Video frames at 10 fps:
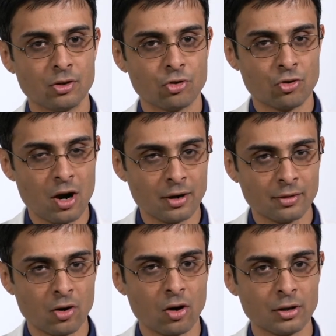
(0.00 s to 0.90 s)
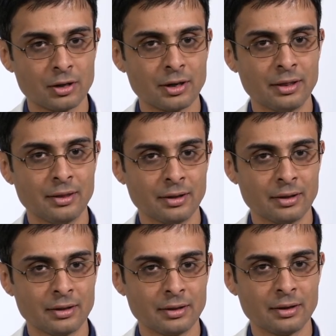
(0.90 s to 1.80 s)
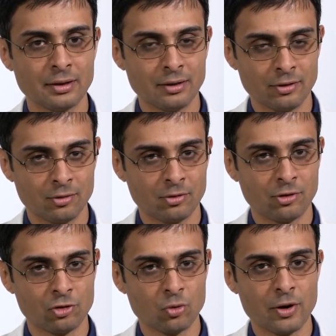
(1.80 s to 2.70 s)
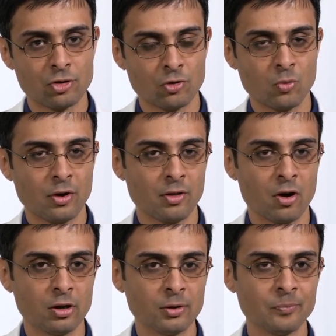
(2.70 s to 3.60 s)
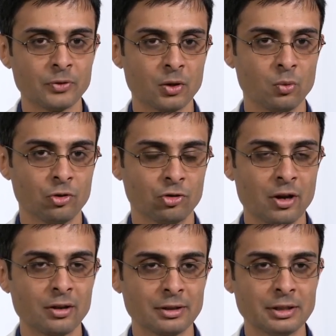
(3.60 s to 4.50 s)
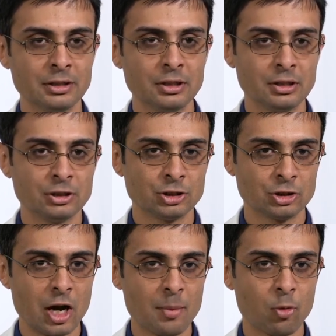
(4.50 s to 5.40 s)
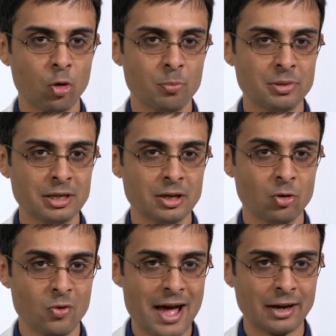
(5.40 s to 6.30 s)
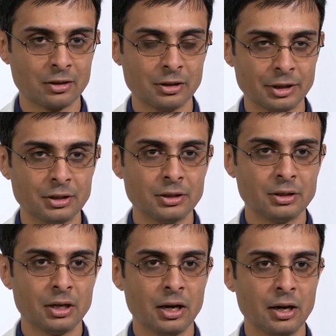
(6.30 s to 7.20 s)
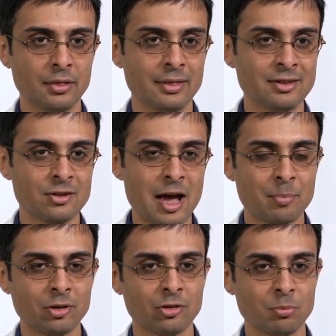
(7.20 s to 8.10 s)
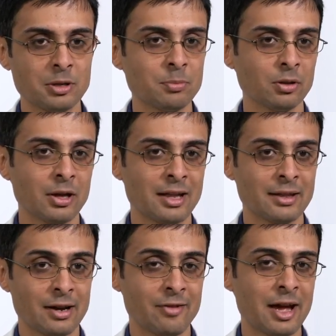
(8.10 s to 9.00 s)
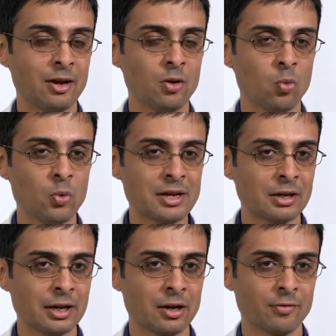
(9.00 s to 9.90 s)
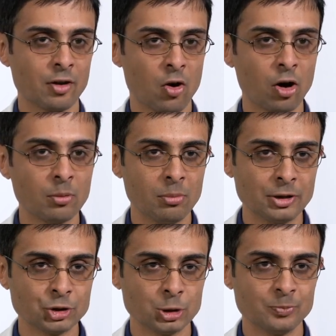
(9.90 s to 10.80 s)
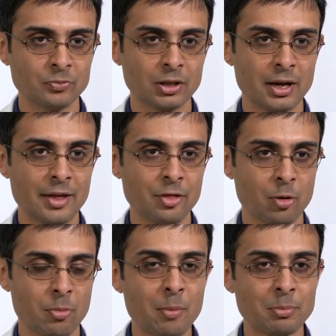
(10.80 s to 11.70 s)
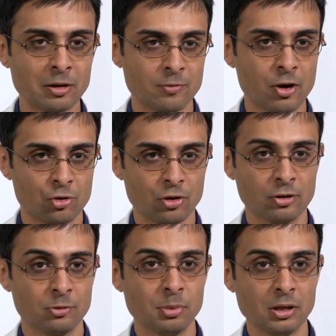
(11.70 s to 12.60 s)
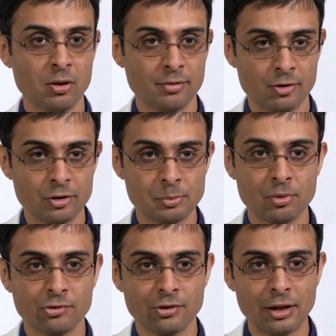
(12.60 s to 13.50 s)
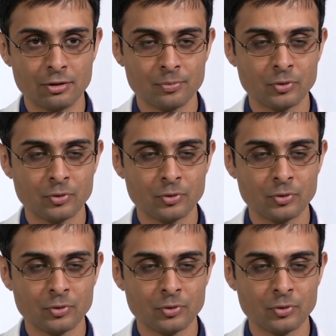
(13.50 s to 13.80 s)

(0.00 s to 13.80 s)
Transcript: shock the heart in the, in the situation where the heart would suddenly stop or beat erratically. Uh, this happens in people ha that have had weakening of their heart muscle and their pumping function is below 30%.